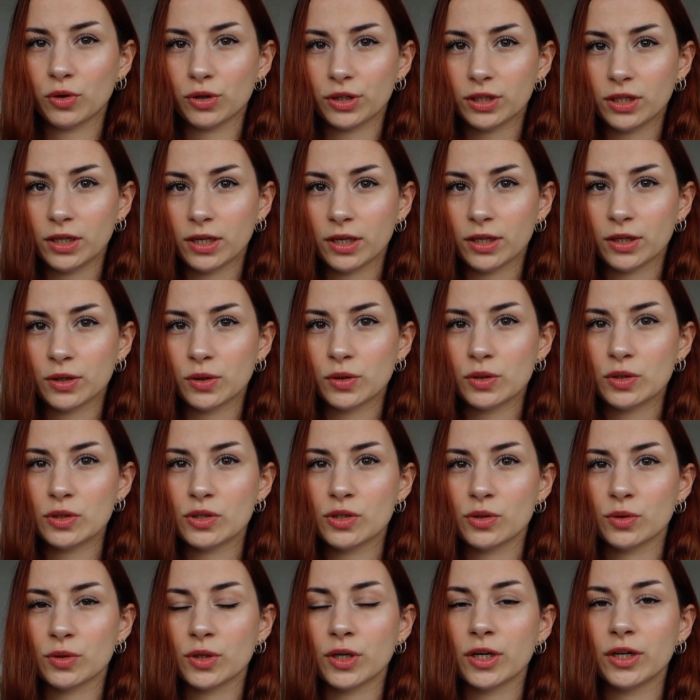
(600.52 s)
or
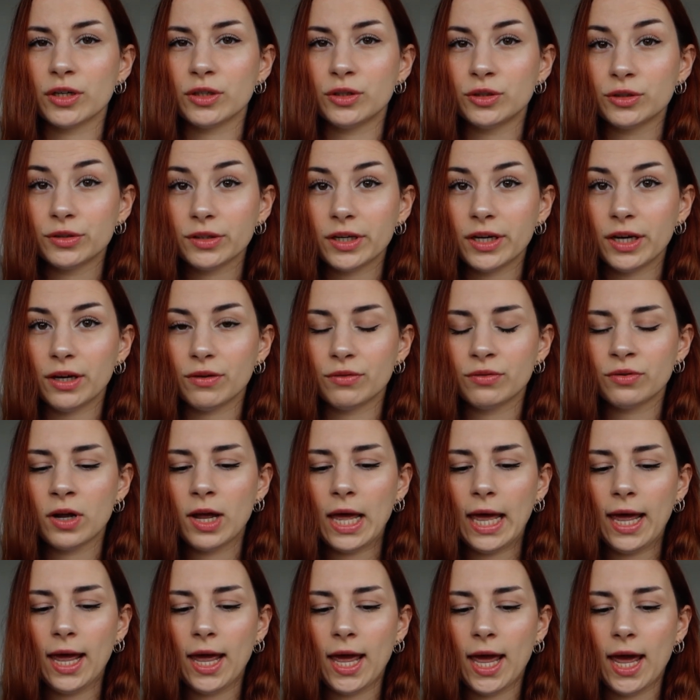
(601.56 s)
guilt or grief,
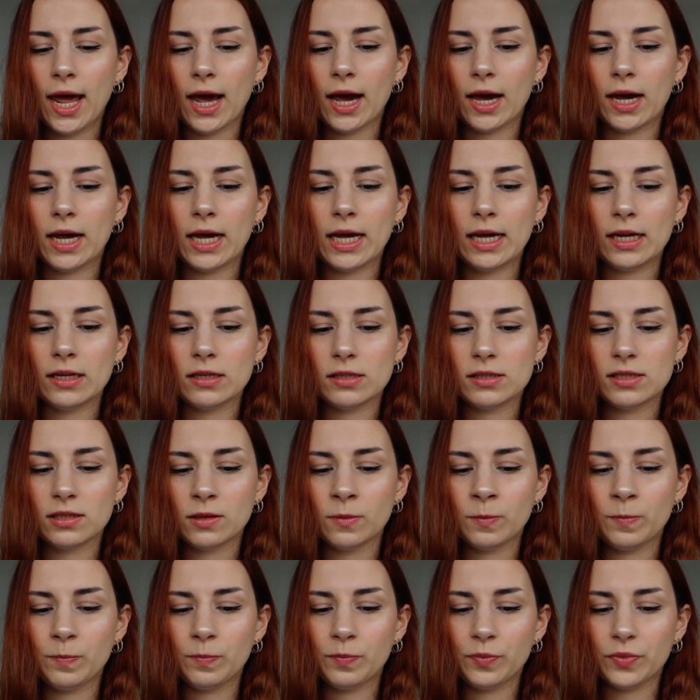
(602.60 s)
and
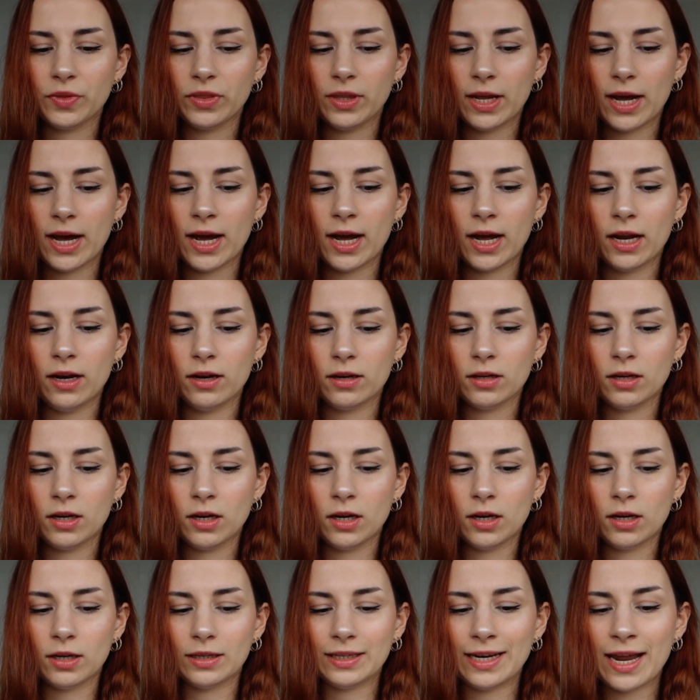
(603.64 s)
that
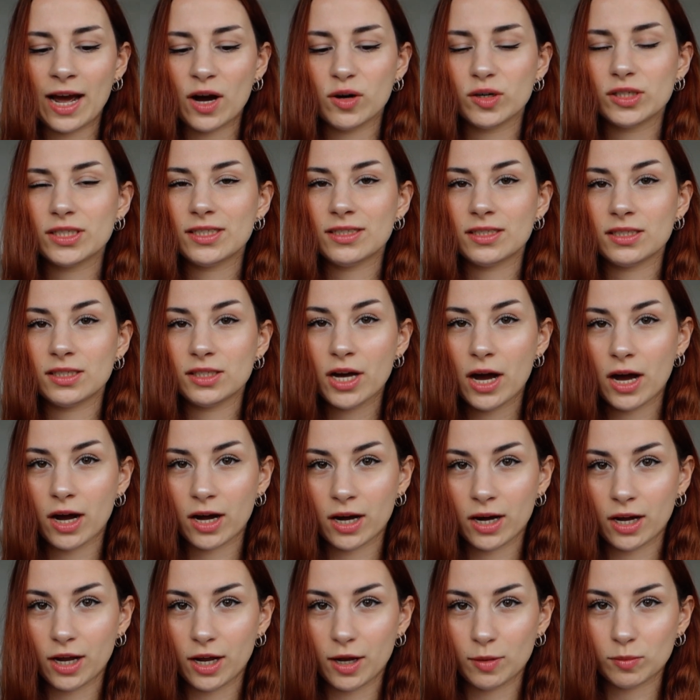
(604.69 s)
now is the
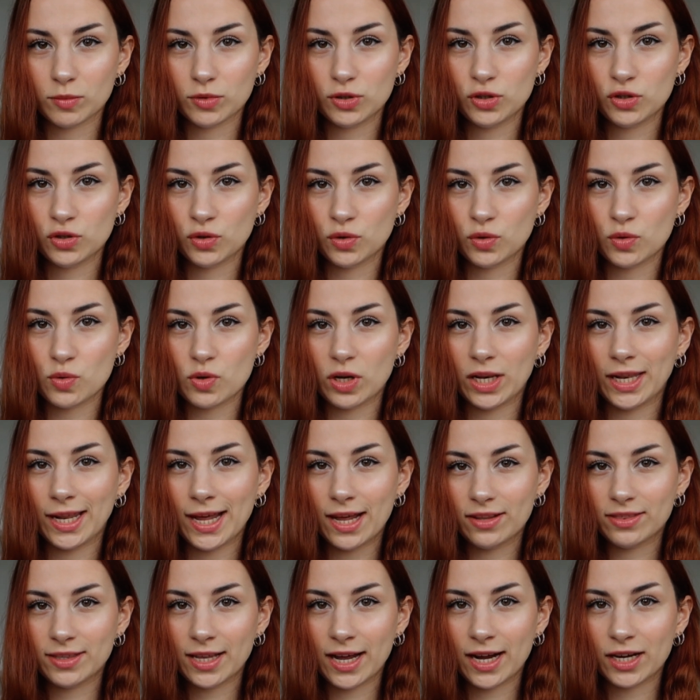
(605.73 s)
time to
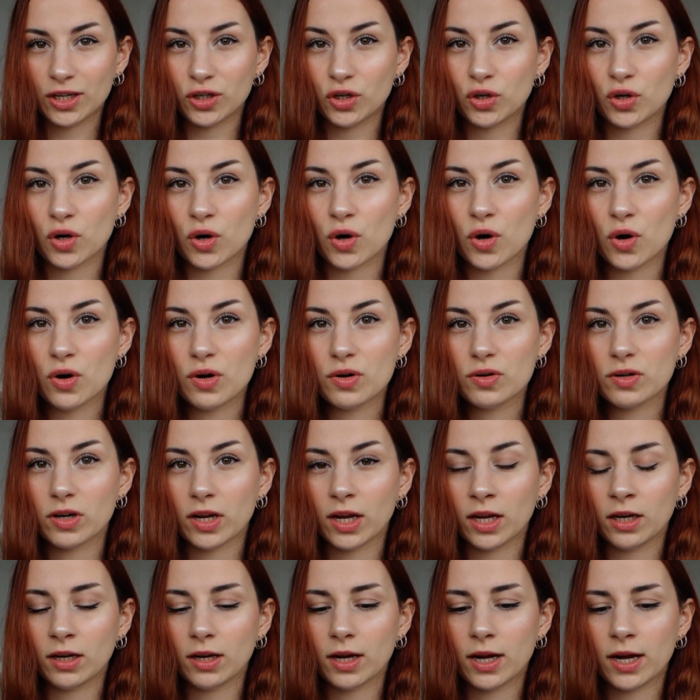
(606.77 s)
let that go,
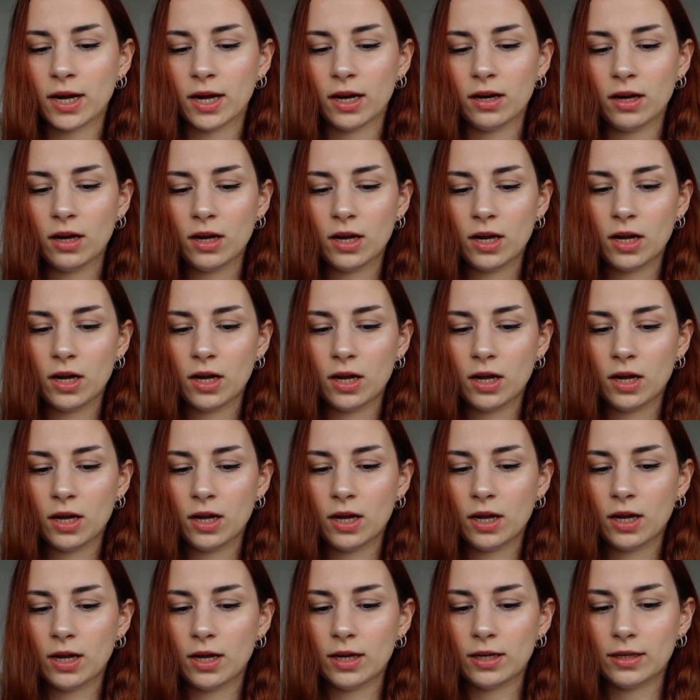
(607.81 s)
and that
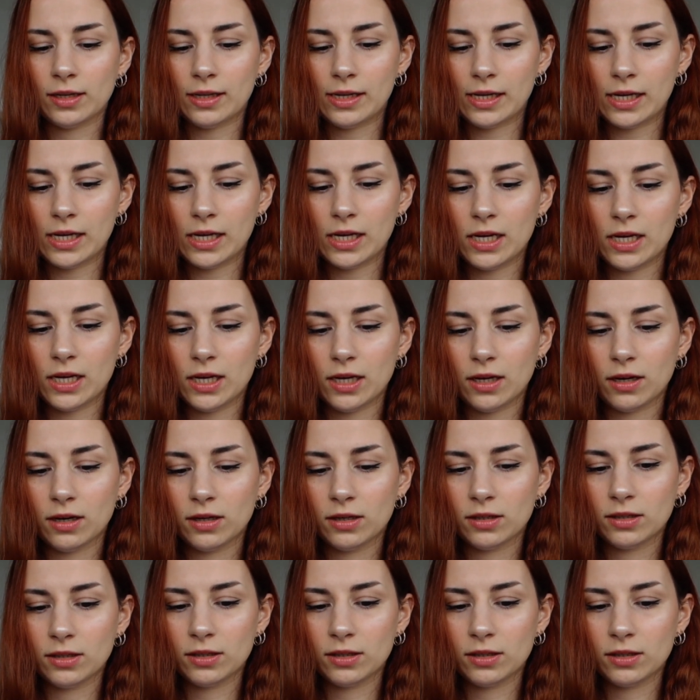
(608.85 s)
the